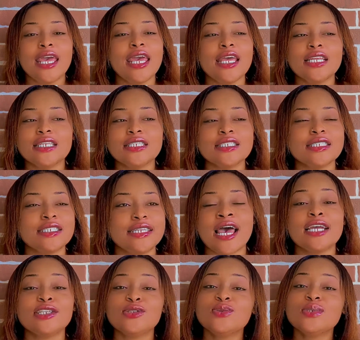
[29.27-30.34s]
and
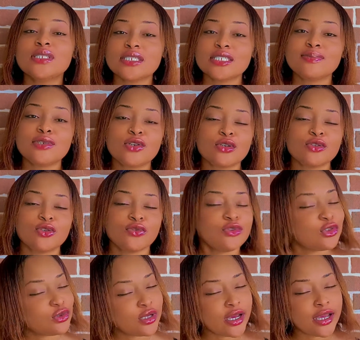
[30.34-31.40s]
I do this because of
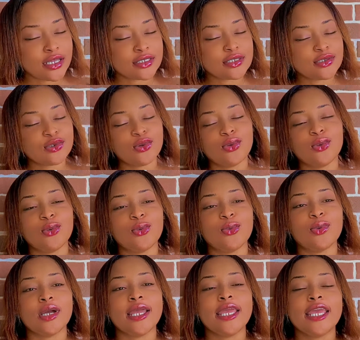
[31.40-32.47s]
you guys,
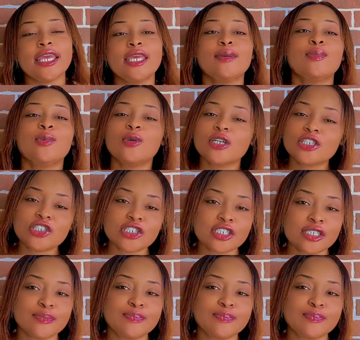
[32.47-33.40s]
so keep watching.